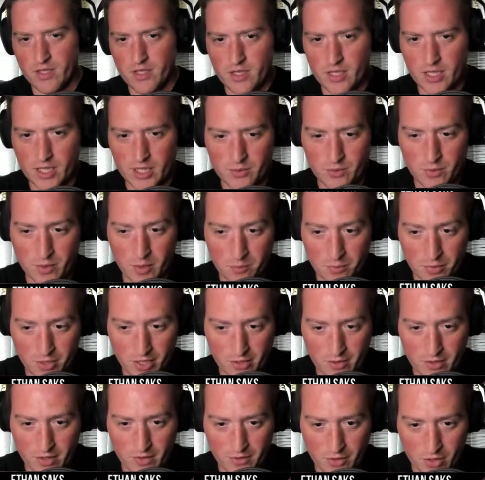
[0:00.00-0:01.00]
Because like, we can play
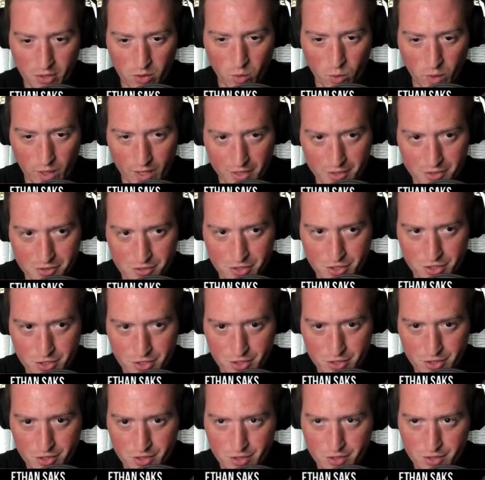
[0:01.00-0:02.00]
around the
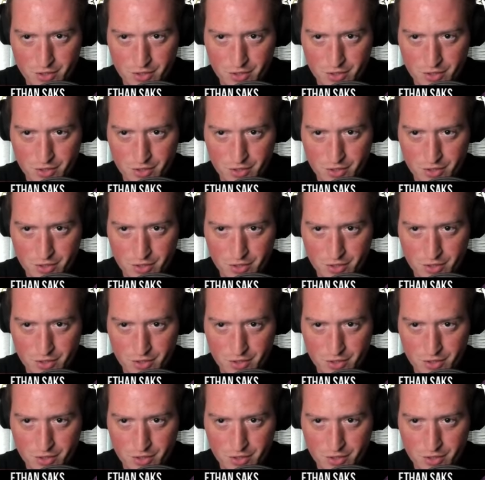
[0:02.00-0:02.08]
quench.